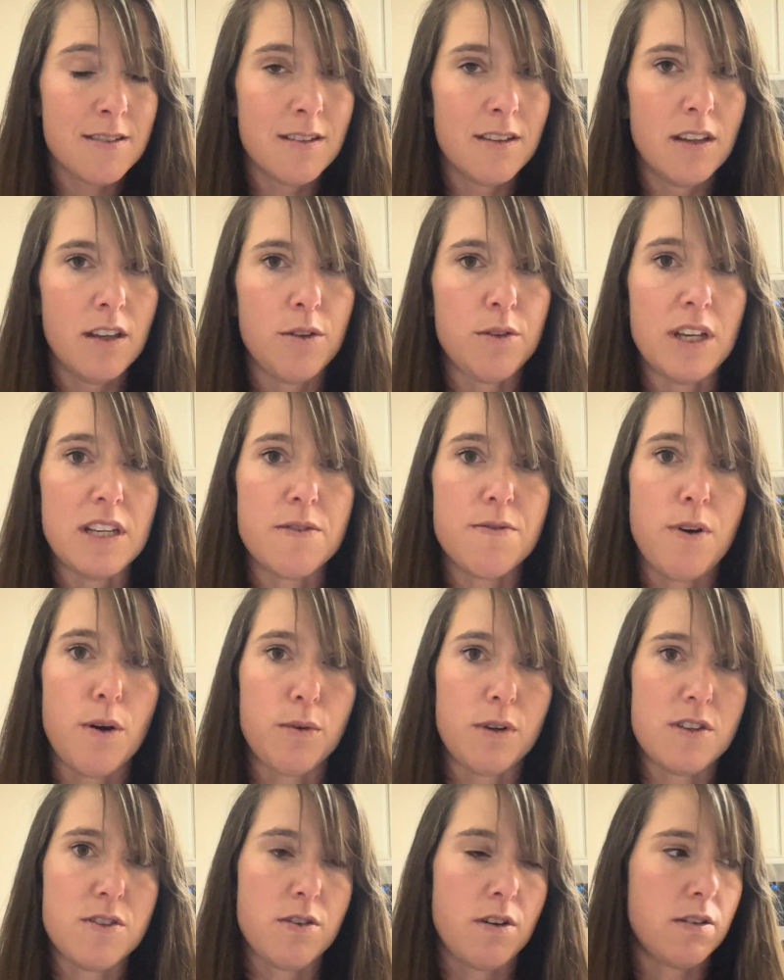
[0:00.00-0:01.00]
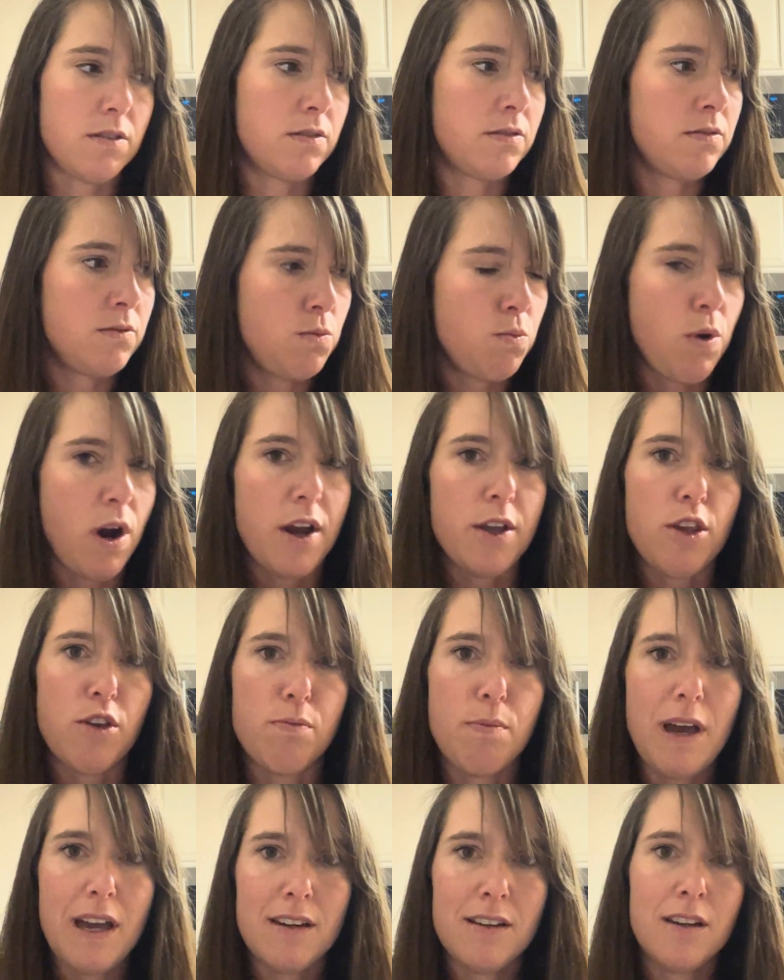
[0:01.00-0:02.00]
You need to focus on where you've
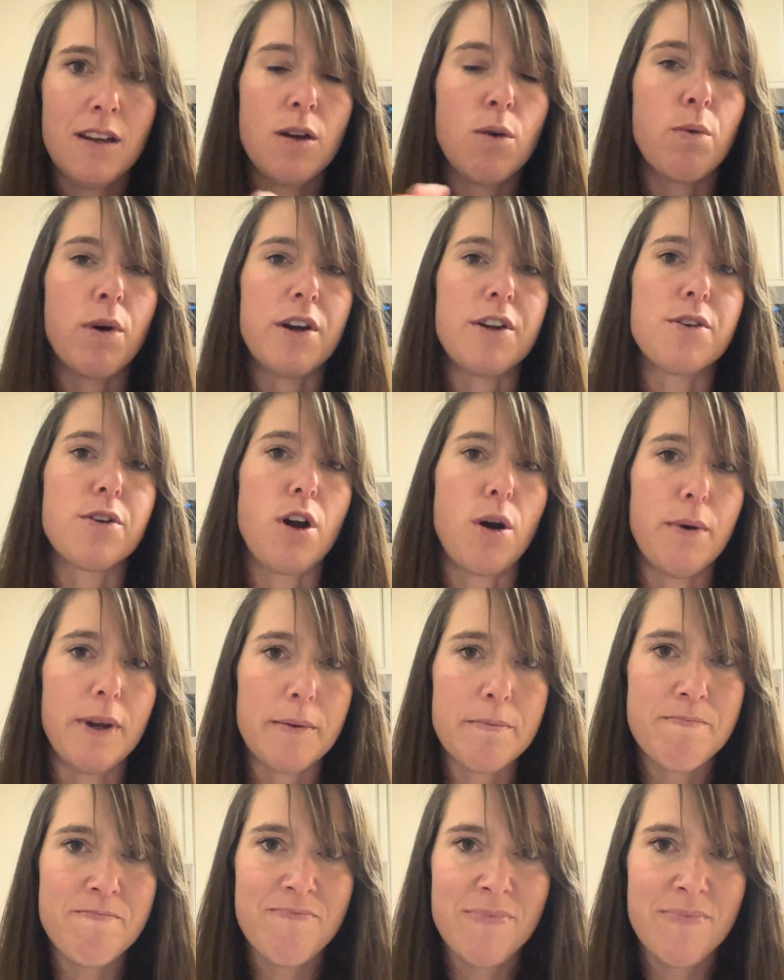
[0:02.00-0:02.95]
been, where you're going.